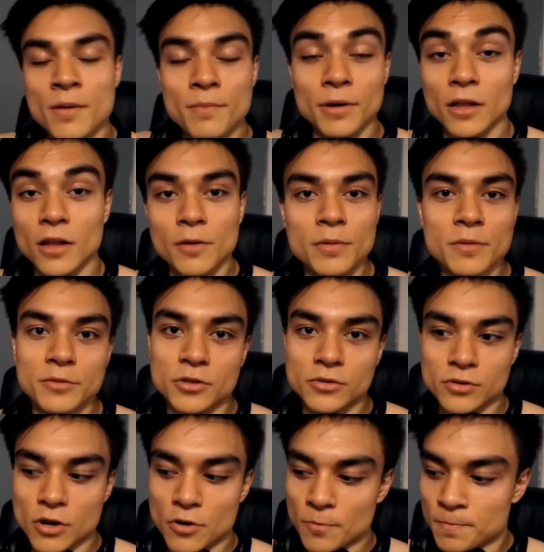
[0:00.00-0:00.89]
but a lot of people
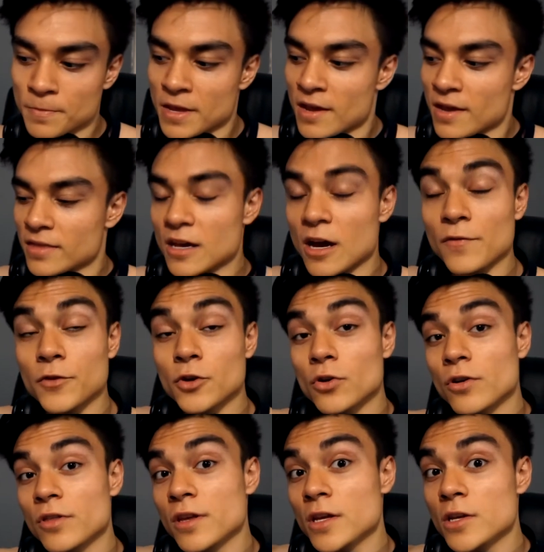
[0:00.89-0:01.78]
don't know. Now, if you
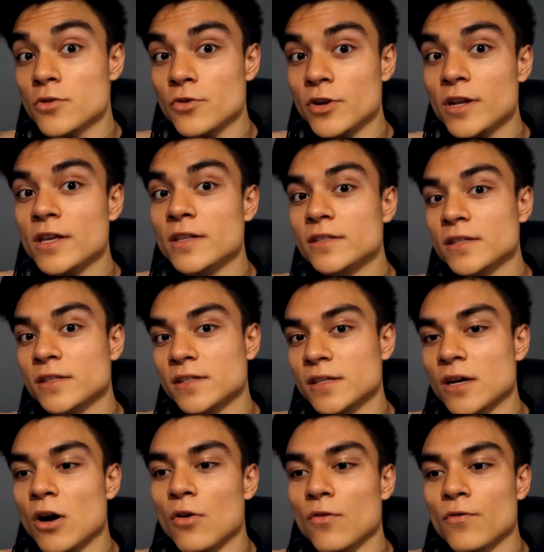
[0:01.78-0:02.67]
go to the ingredients
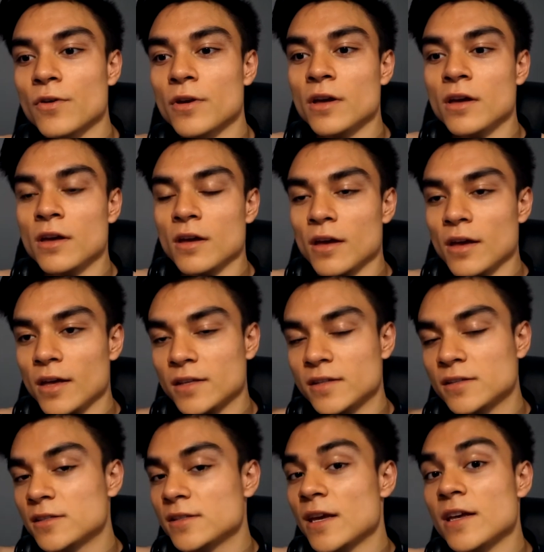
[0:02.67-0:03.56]
itself,
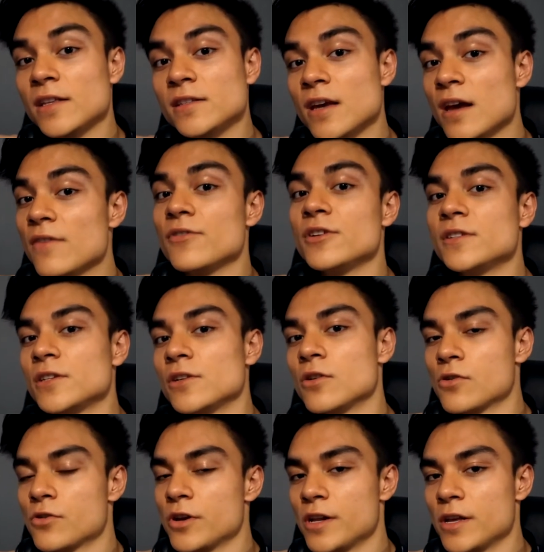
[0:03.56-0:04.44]
it states every
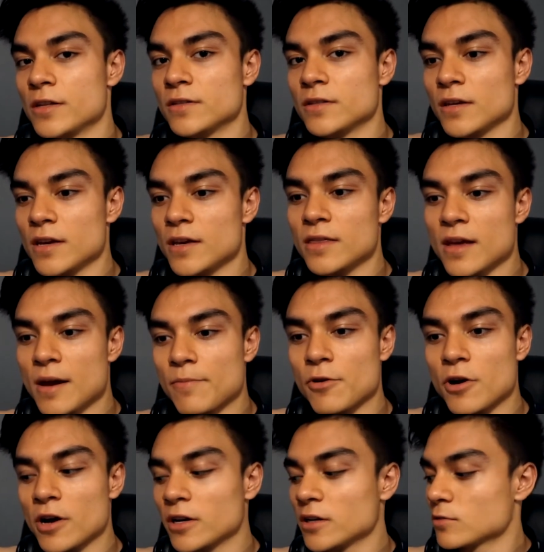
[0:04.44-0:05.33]
single ingredient in that
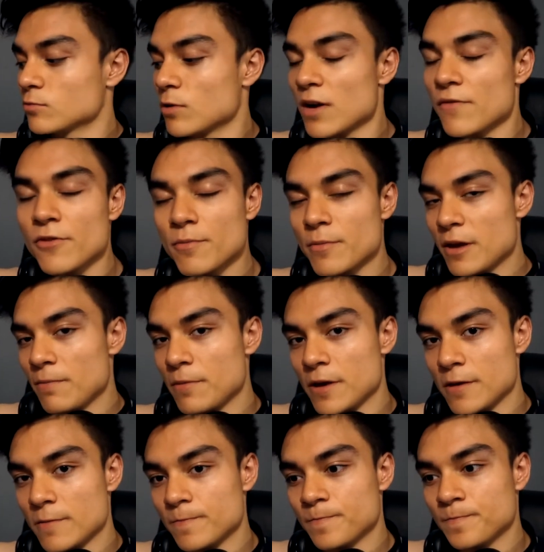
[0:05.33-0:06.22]
product, whatever it may
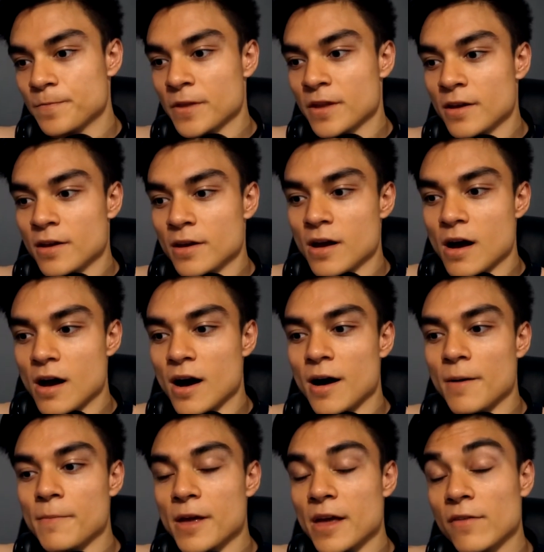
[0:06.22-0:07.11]
be.
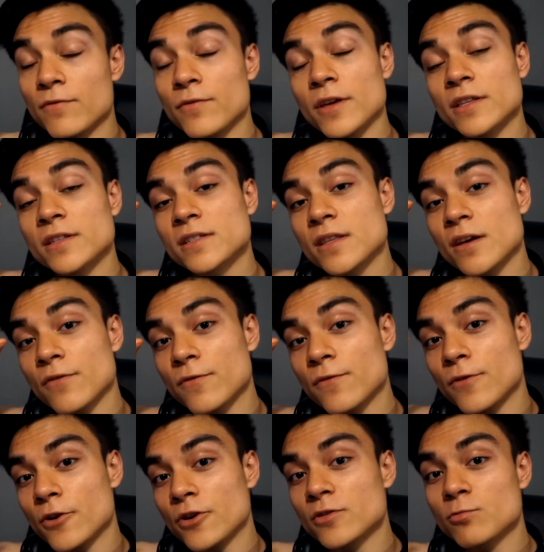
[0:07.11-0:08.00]
Um, if it's the
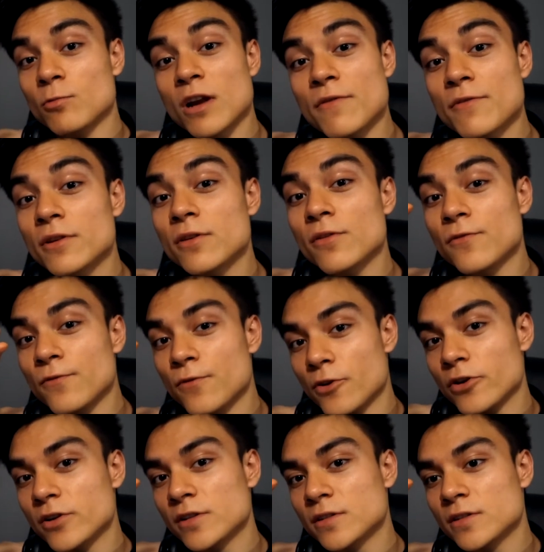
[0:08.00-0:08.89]
first, whatever the
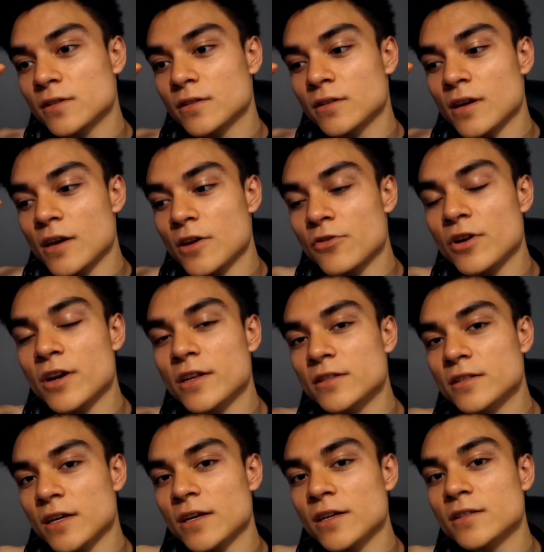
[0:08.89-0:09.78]
first
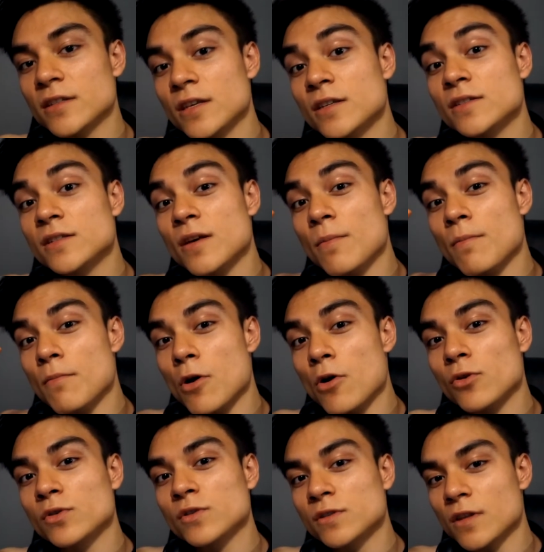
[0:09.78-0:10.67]
ingredient is, is the
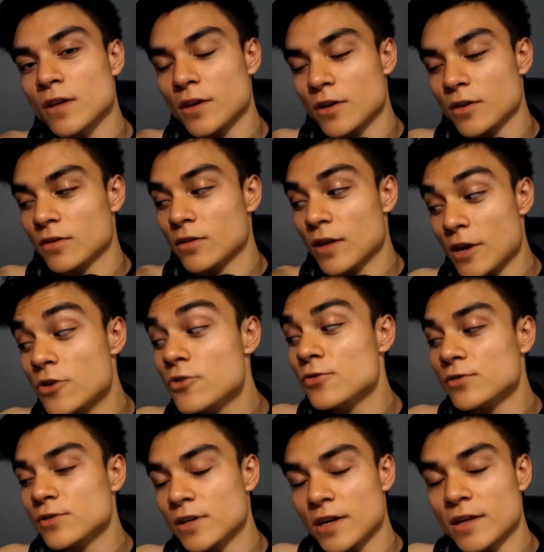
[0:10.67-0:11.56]
most they, they
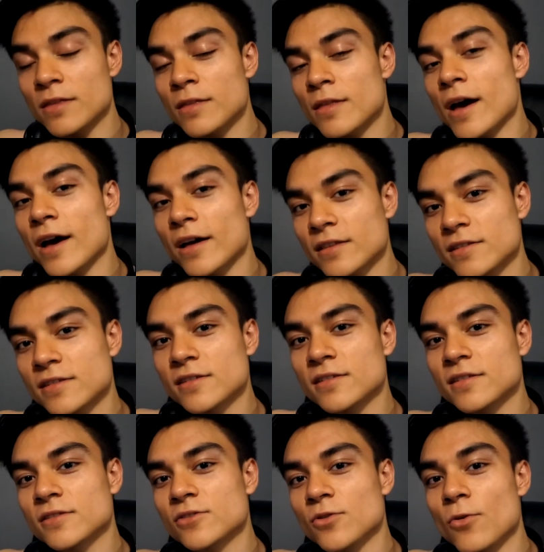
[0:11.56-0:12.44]
use in that
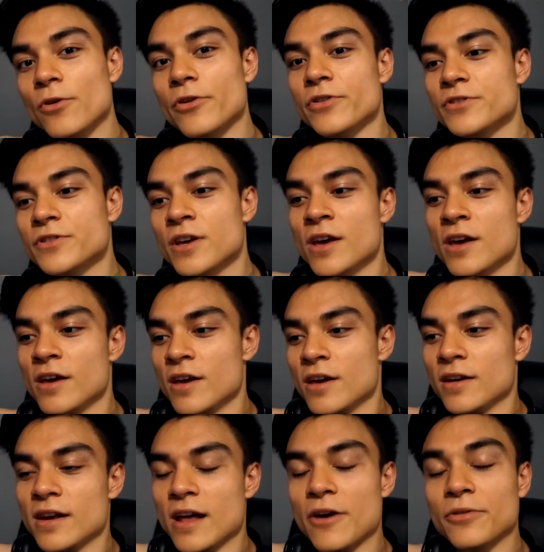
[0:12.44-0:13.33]
source.
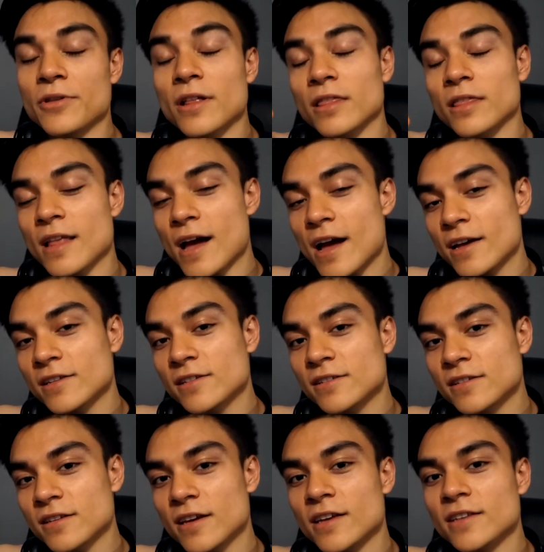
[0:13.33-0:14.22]
Now, the
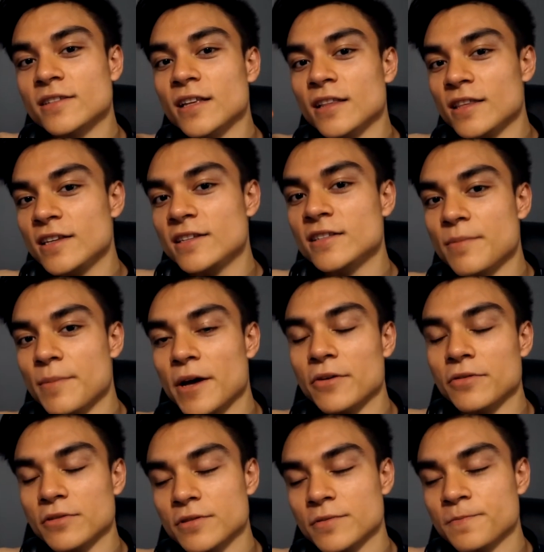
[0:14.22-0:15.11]
last is the least
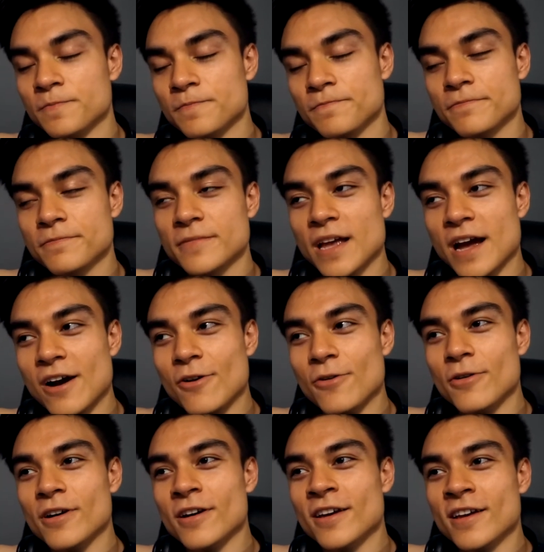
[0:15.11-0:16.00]
amount.
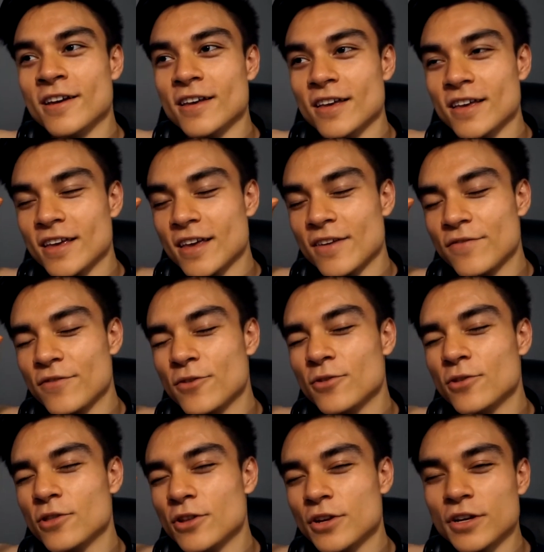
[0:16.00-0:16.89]
Now, if
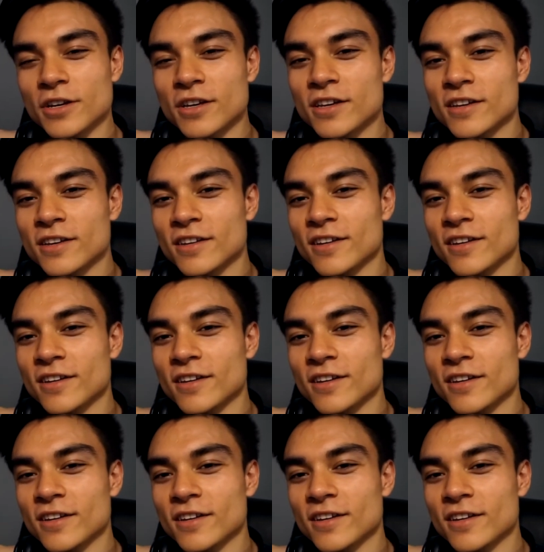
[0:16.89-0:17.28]
you look,